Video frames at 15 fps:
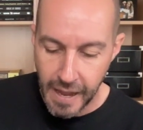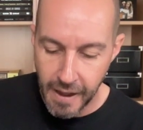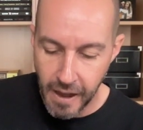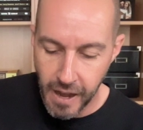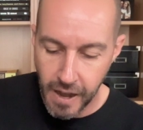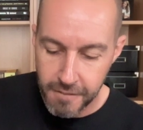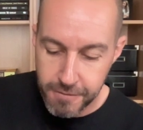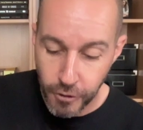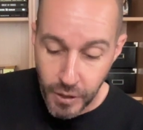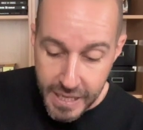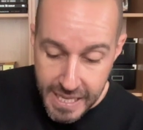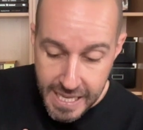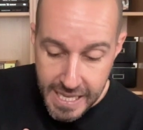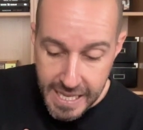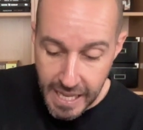For
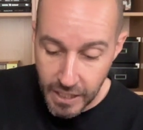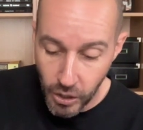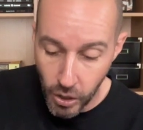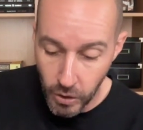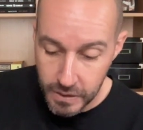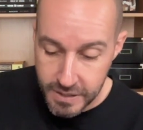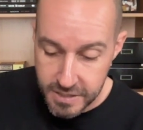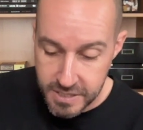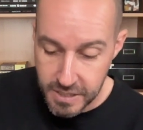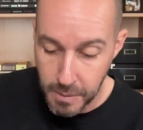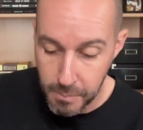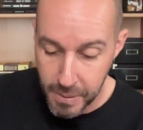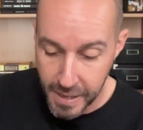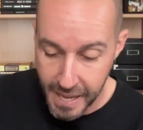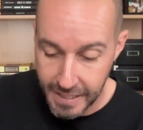he and all his
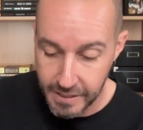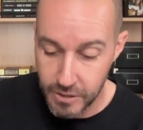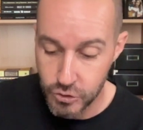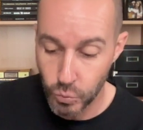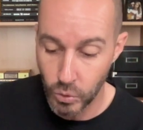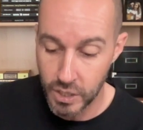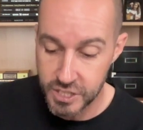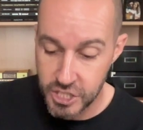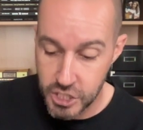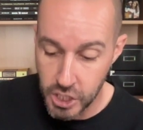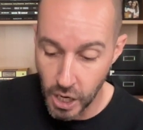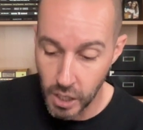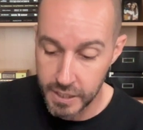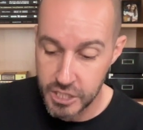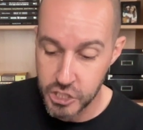companions were
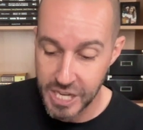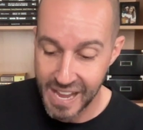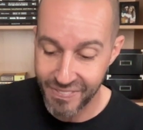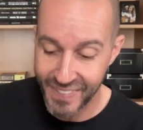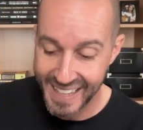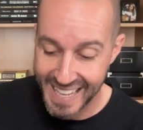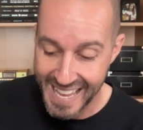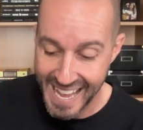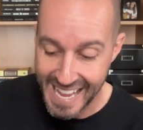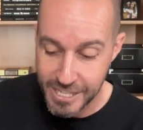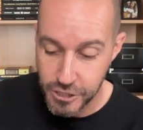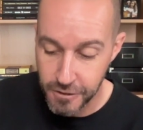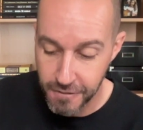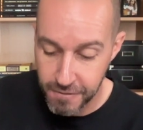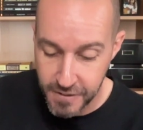astonished at the
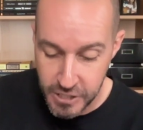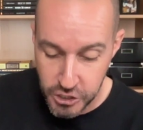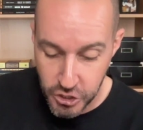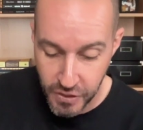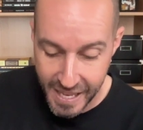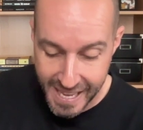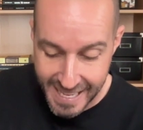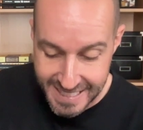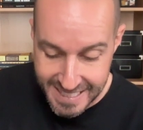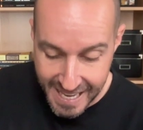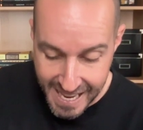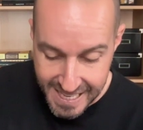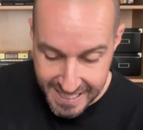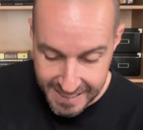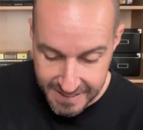catch of fish they had
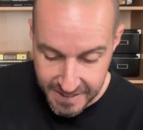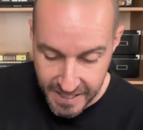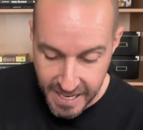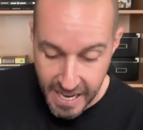taken.